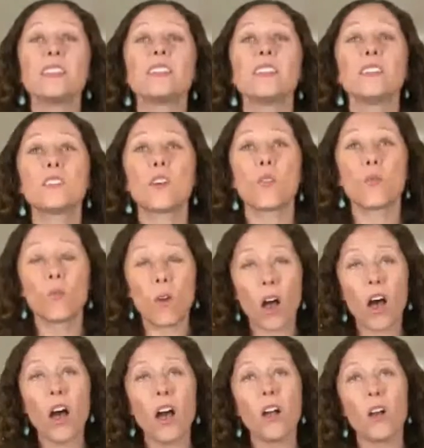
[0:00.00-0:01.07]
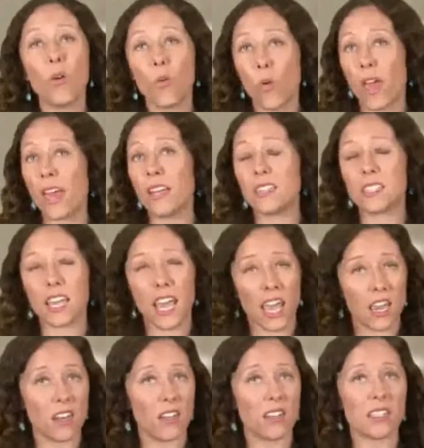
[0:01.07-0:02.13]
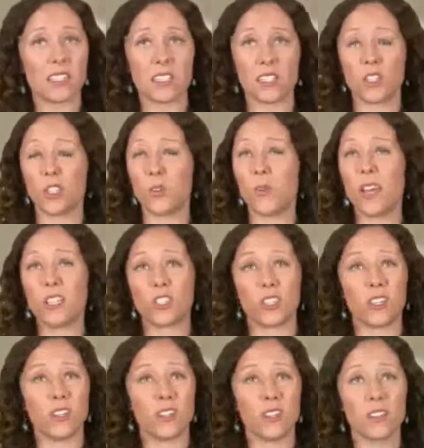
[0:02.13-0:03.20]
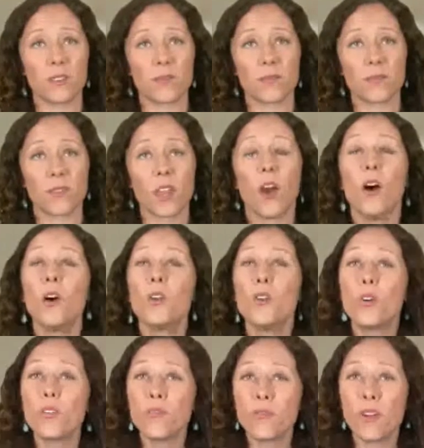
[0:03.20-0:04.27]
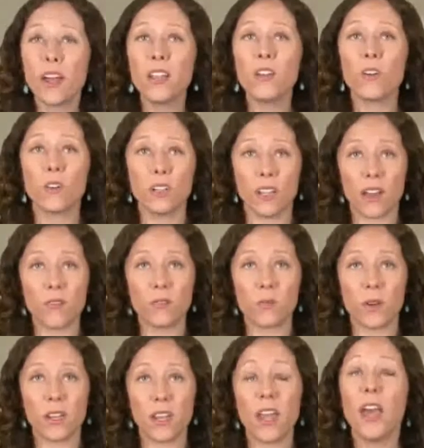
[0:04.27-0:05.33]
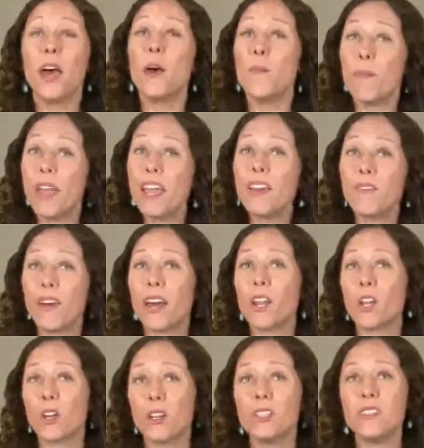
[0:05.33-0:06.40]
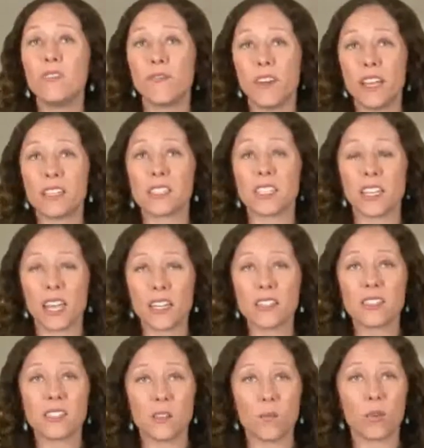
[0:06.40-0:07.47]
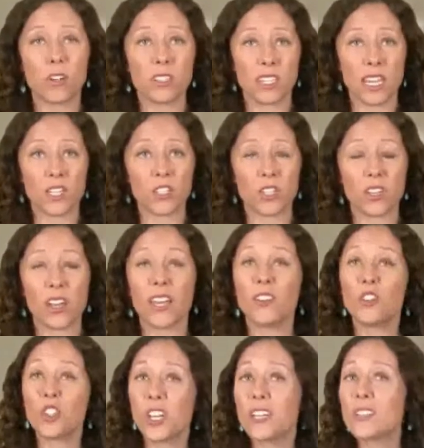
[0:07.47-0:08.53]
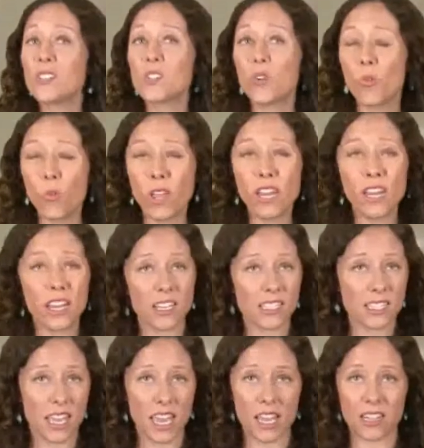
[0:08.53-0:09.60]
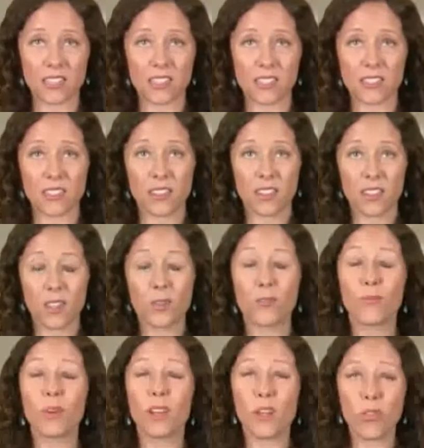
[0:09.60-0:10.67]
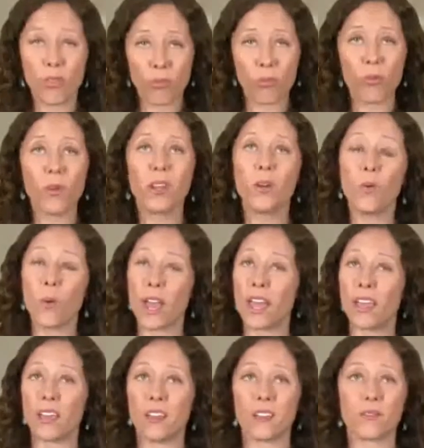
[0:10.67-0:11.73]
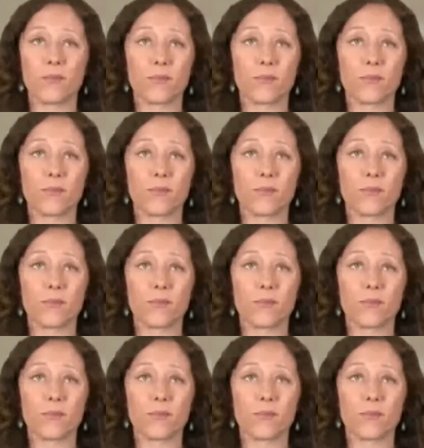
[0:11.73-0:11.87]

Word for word: This is the wrong way to handle the situation. Your friend or loved one may have had a good defense against deportation and chance to win his case, but he threw it away.